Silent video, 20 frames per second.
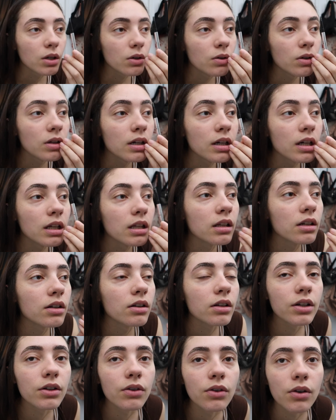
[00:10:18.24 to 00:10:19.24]
Oh, like I
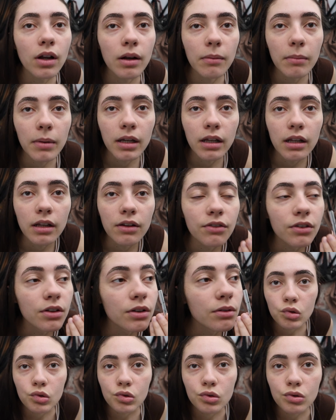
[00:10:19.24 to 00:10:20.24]
literally don't know how to make it
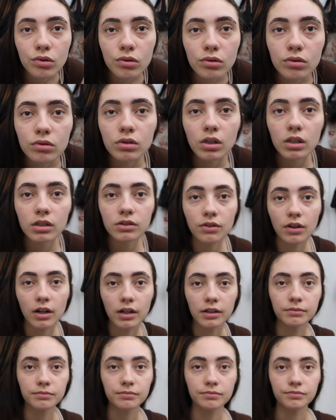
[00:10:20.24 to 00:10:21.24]
even. It's
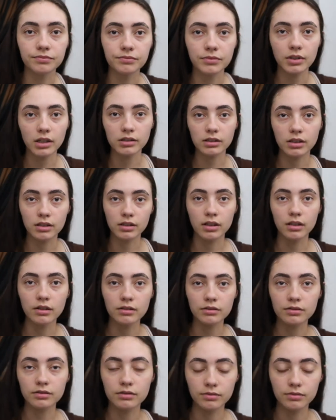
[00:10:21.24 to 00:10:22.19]
fine. That's good enough.